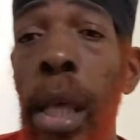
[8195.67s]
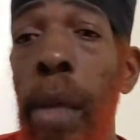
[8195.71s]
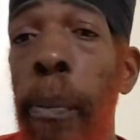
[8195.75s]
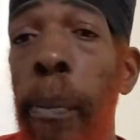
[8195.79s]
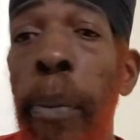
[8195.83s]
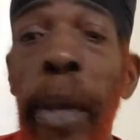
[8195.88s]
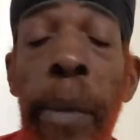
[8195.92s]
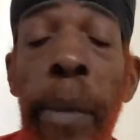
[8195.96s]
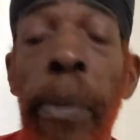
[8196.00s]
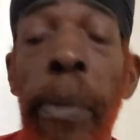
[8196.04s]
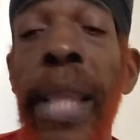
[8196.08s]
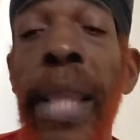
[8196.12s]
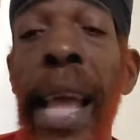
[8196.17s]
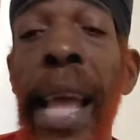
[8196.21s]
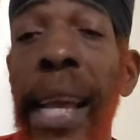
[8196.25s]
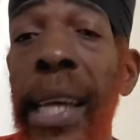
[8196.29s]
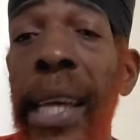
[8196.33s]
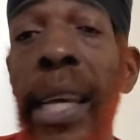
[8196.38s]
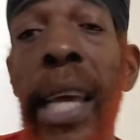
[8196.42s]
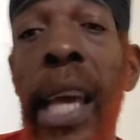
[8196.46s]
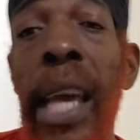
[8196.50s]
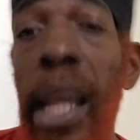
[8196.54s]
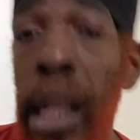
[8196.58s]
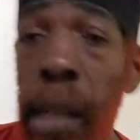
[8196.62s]
people that
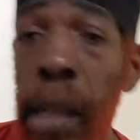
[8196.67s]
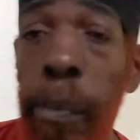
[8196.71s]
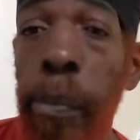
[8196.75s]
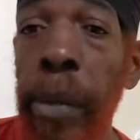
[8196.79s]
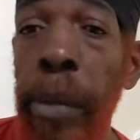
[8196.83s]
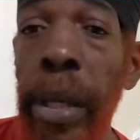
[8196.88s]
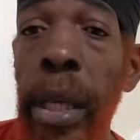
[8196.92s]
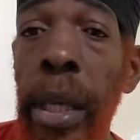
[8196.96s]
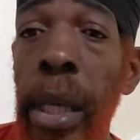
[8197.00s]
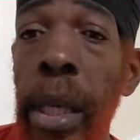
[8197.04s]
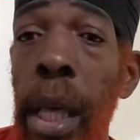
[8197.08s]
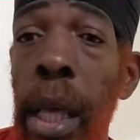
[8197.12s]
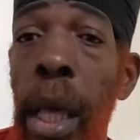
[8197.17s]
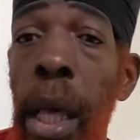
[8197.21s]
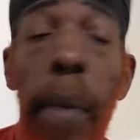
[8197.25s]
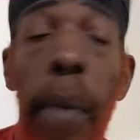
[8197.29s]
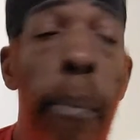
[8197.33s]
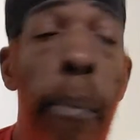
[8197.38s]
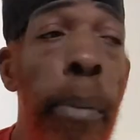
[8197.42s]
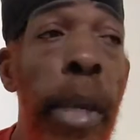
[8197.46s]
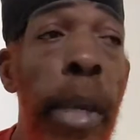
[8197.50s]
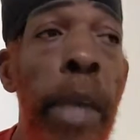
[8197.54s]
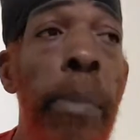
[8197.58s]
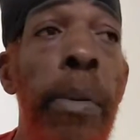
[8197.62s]
could help me,
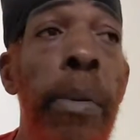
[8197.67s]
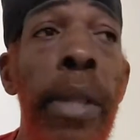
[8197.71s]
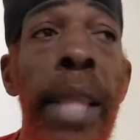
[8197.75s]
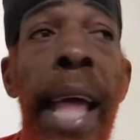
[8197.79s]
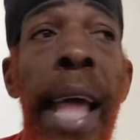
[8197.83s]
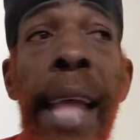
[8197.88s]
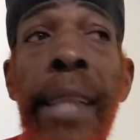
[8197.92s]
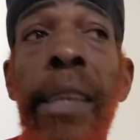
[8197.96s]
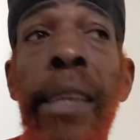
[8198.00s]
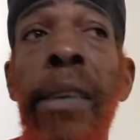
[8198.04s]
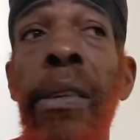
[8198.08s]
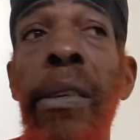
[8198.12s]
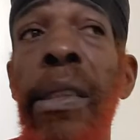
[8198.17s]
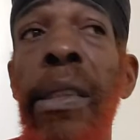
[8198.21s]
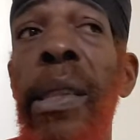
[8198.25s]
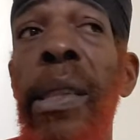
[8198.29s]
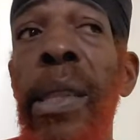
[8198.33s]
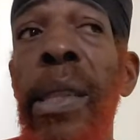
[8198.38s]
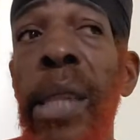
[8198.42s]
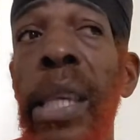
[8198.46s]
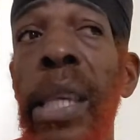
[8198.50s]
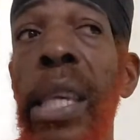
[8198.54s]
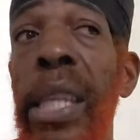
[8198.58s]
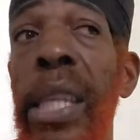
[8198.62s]
people that could
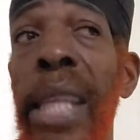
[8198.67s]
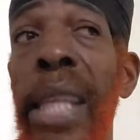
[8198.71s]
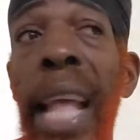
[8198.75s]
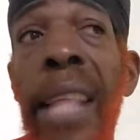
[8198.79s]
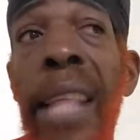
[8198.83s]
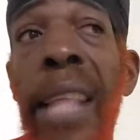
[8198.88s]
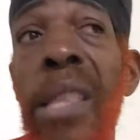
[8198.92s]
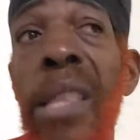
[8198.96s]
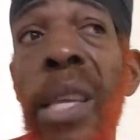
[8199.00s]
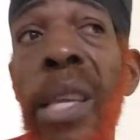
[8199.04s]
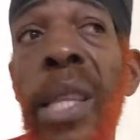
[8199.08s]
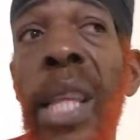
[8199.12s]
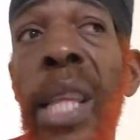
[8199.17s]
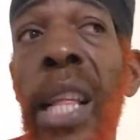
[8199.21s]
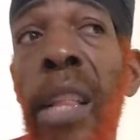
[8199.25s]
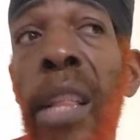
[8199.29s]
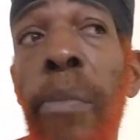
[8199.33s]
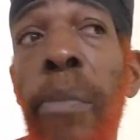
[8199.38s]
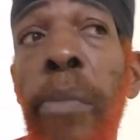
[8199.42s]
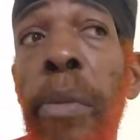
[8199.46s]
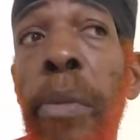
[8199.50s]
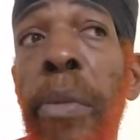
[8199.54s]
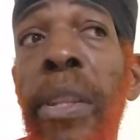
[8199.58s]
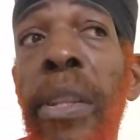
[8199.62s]
see, not just
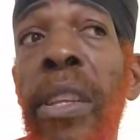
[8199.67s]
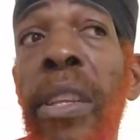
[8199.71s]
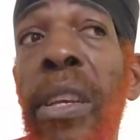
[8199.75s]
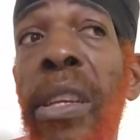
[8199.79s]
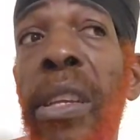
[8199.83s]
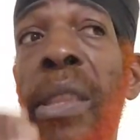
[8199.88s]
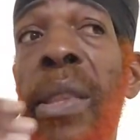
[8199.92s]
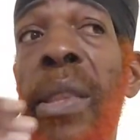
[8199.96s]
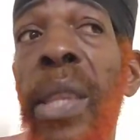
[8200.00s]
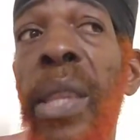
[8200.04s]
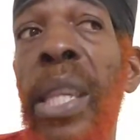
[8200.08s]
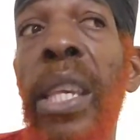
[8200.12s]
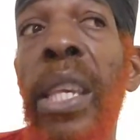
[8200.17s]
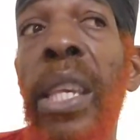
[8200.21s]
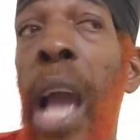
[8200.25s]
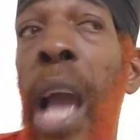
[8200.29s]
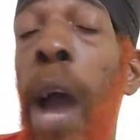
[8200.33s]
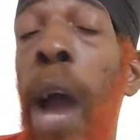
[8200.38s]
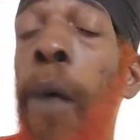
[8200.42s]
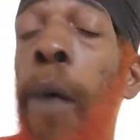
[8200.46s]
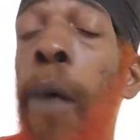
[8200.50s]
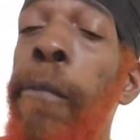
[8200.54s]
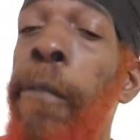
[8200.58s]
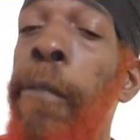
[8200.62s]
help me, but could see
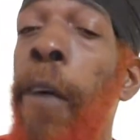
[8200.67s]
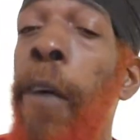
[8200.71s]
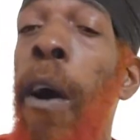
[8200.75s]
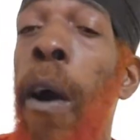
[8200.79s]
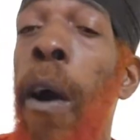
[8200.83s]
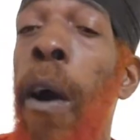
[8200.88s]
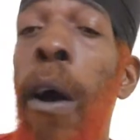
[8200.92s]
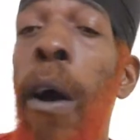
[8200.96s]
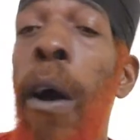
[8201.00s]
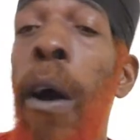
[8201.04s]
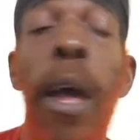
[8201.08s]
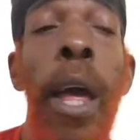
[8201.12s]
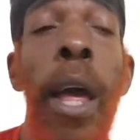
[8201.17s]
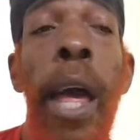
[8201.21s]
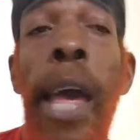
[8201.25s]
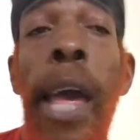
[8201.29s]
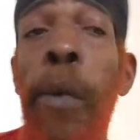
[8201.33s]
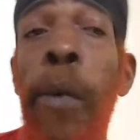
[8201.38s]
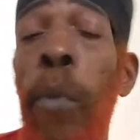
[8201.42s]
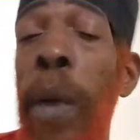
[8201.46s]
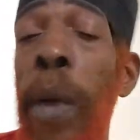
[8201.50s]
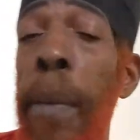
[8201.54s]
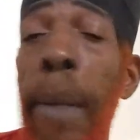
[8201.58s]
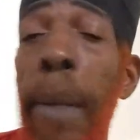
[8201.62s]
how far
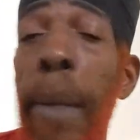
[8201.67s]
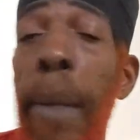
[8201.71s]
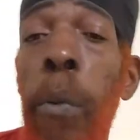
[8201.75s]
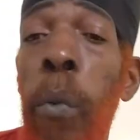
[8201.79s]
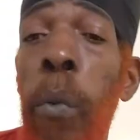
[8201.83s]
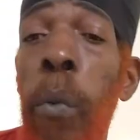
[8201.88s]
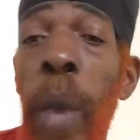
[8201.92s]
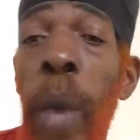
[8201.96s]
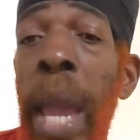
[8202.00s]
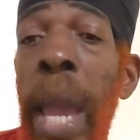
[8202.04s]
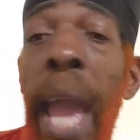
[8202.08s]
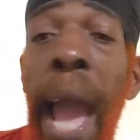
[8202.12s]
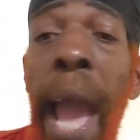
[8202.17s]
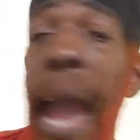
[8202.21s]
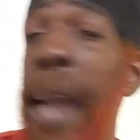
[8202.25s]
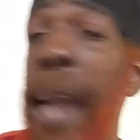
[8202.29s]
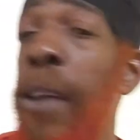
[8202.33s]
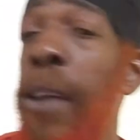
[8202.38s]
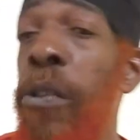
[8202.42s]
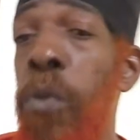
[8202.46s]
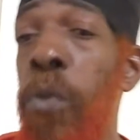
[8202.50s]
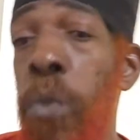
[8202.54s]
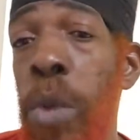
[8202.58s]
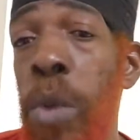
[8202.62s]
and where I
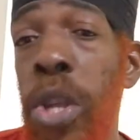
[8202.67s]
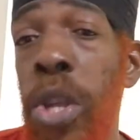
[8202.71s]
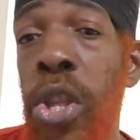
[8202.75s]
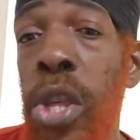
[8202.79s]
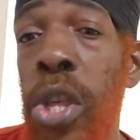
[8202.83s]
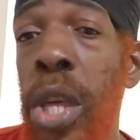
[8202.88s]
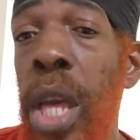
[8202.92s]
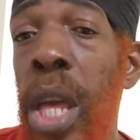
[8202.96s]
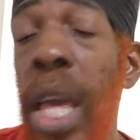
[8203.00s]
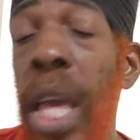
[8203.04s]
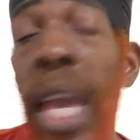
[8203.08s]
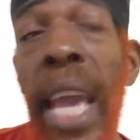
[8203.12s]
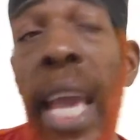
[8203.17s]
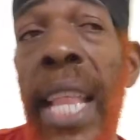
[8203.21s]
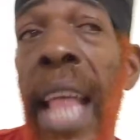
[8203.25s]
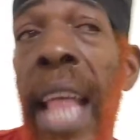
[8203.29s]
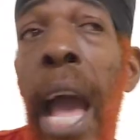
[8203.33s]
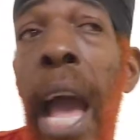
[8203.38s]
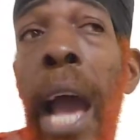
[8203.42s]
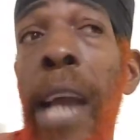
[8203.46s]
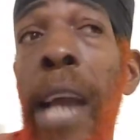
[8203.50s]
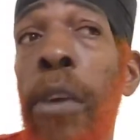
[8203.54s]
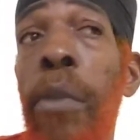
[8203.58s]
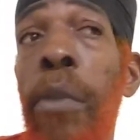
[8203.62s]
could reach, and
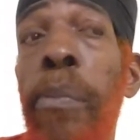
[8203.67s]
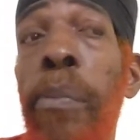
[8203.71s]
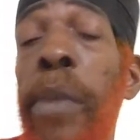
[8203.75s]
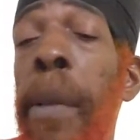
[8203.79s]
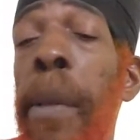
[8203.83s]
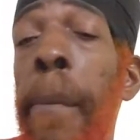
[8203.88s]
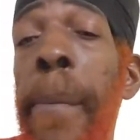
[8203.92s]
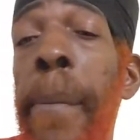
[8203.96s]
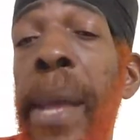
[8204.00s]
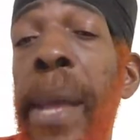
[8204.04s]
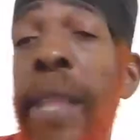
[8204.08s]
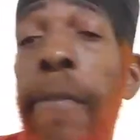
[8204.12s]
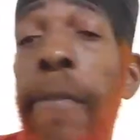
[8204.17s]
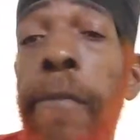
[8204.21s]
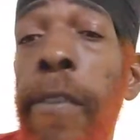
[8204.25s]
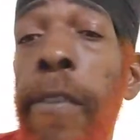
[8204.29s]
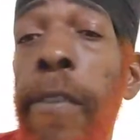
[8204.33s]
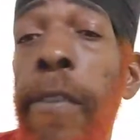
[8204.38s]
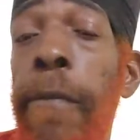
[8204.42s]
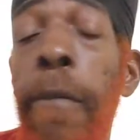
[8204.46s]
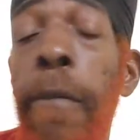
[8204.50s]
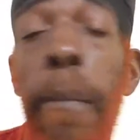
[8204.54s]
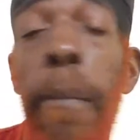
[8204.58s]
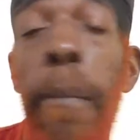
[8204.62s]
how I could be a benefit
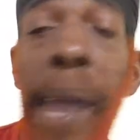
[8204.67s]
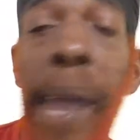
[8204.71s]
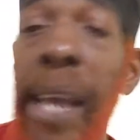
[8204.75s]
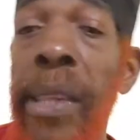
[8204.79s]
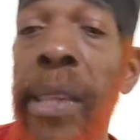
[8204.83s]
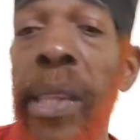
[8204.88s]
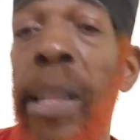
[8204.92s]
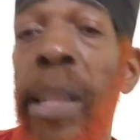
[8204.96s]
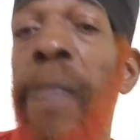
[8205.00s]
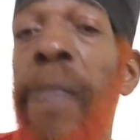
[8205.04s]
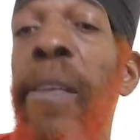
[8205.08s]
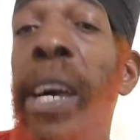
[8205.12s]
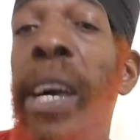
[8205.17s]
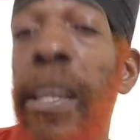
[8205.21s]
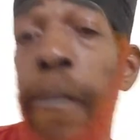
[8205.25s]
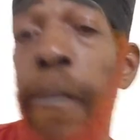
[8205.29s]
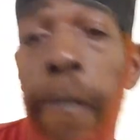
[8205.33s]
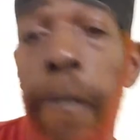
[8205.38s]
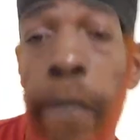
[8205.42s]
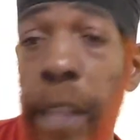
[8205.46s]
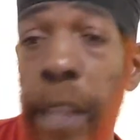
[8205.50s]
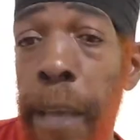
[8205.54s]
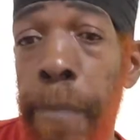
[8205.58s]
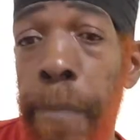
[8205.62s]
for myself and
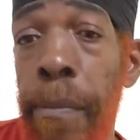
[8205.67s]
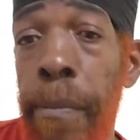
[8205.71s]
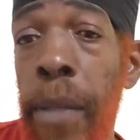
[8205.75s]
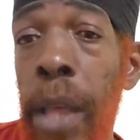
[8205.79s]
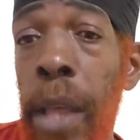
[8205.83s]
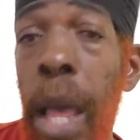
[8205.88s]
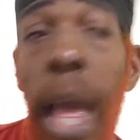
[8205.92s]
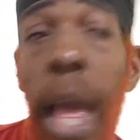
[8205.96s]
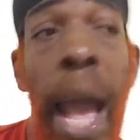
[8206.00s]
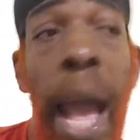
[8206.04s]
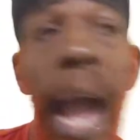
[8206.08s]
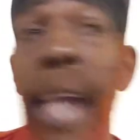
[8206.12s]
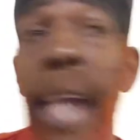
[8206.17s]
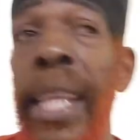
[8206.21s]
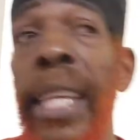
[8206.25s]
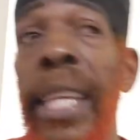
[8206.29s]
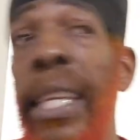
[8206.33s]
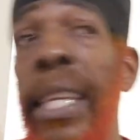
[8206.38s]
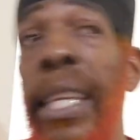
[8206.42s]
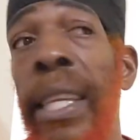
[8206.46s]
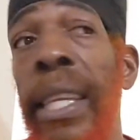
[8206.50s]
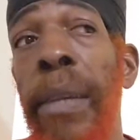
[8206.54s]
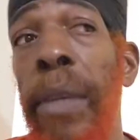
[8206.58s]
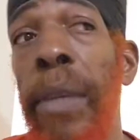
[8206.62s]
for them. How they
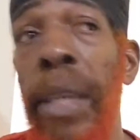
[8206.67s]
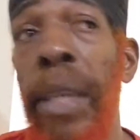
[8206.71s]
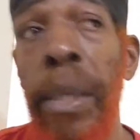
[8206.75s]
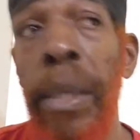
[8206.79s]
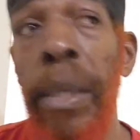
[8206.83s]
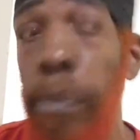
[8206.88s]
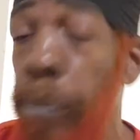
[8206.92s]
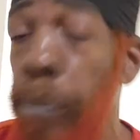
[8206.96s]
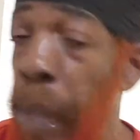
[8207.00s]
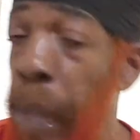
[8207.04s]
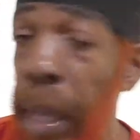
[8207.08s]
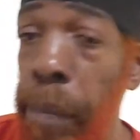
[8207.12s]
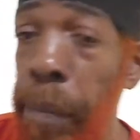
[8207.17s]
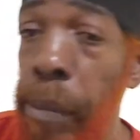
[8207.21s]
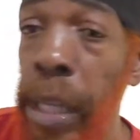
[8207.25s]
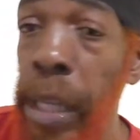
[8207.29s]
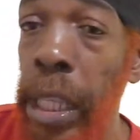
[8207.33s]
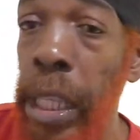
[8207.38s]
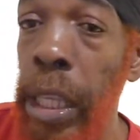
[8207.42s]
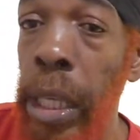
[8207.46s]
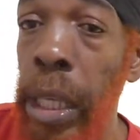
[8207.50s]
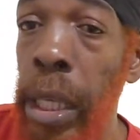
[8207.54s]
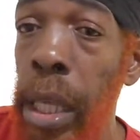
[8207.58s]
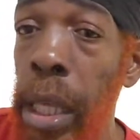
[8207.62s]
could make
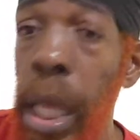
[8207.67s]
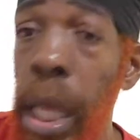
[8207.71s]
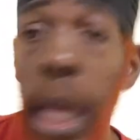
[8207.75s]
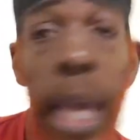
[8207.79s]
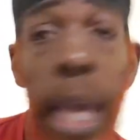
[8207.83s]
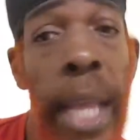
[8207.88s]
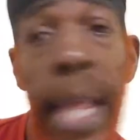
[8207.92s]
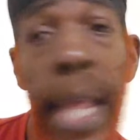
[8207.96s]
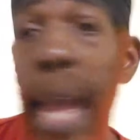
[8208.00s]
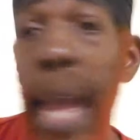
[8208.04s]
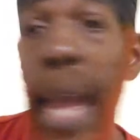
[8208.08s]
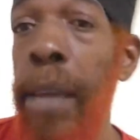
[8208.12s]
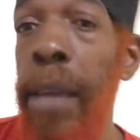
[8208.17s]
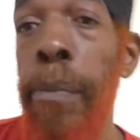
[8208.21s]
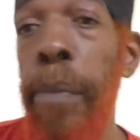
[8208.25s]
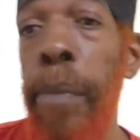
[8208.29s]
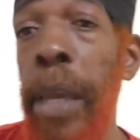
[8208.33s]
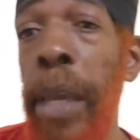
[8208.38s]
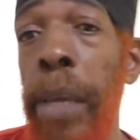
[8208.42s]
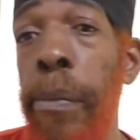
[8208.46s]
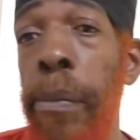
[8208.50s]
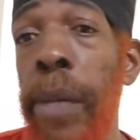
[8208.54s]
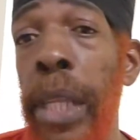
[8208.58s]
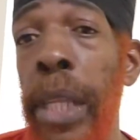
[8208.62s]
money and I could
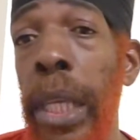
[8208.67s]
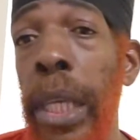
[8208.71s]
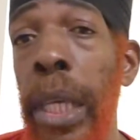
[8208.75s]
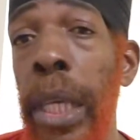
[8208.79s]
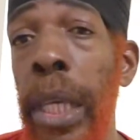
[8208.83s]
make money.